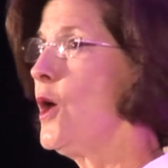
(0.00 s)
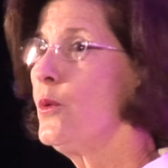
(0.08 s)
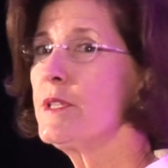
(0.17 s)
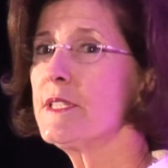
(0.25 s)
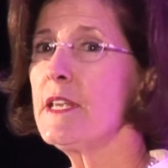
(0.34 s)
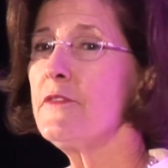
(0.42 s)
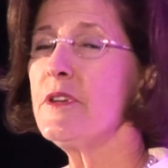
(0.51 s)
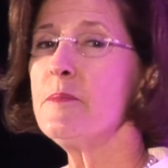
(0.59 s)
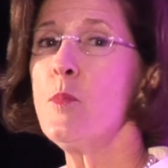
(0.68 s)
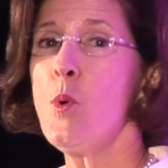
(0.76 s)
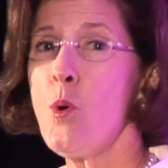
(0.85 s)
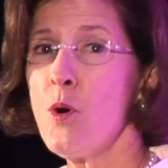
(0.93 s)
receiving
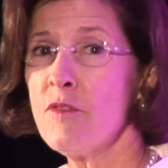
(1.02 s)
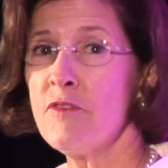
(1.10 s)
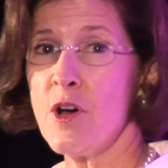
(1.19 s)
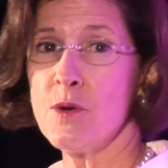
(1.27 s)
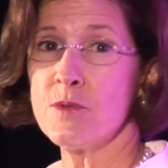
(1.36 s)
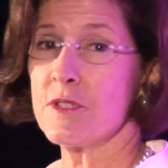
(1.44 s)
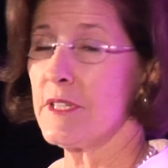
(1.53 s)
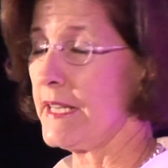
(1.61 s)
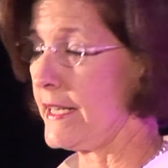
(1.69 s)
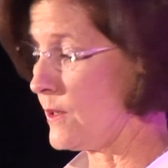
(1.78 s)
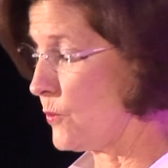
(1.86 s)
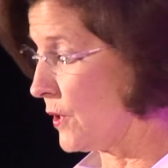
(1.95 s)
more votes than
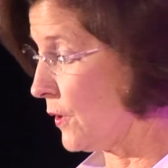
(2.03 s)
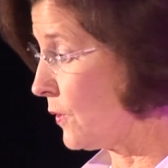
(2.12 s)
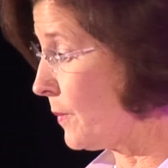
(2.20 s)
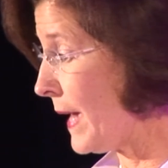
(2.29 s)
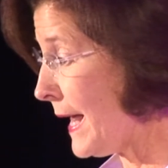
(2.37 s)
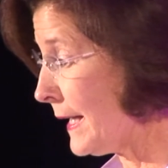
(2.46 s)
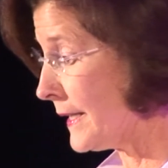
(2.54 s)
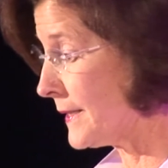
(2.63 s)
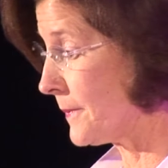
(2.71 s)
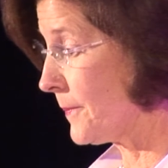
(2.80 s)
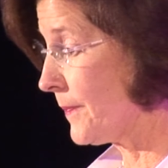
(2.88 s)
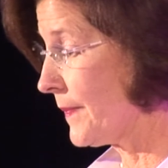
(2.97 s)
anyone on the ballot.